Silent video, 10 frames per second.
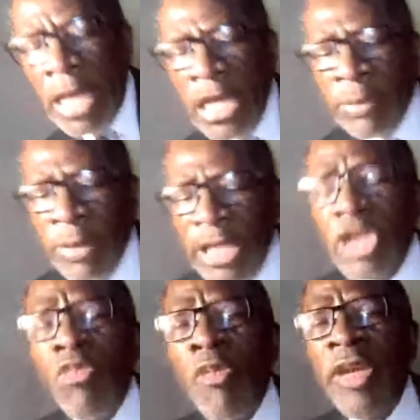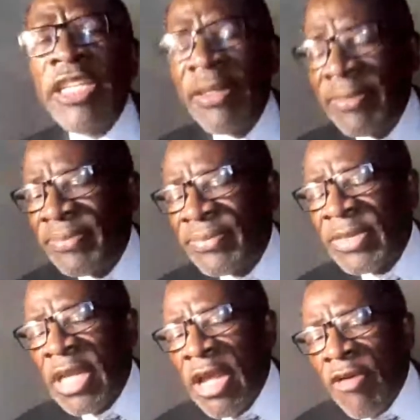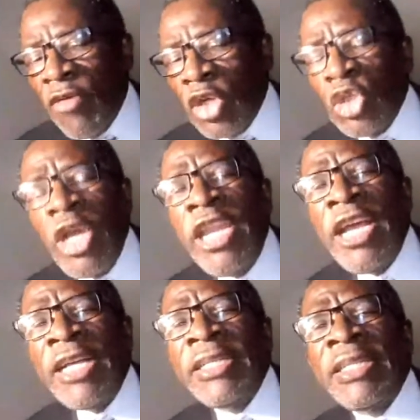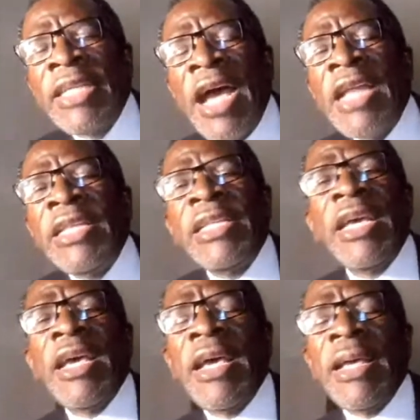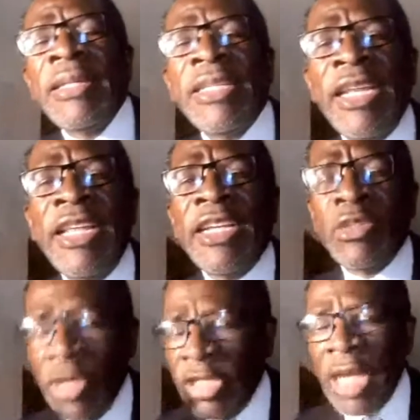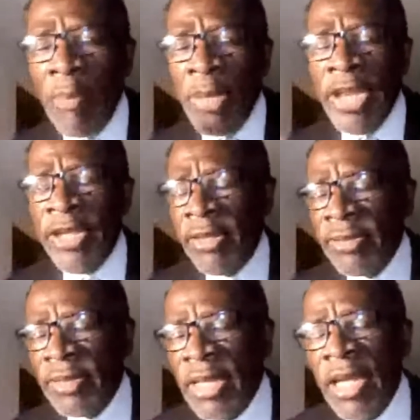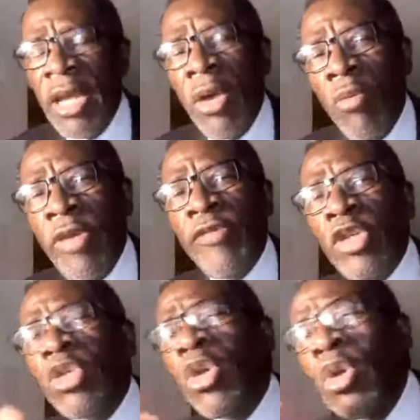especially to Mobita, for joining us and telling us what is happening. We've also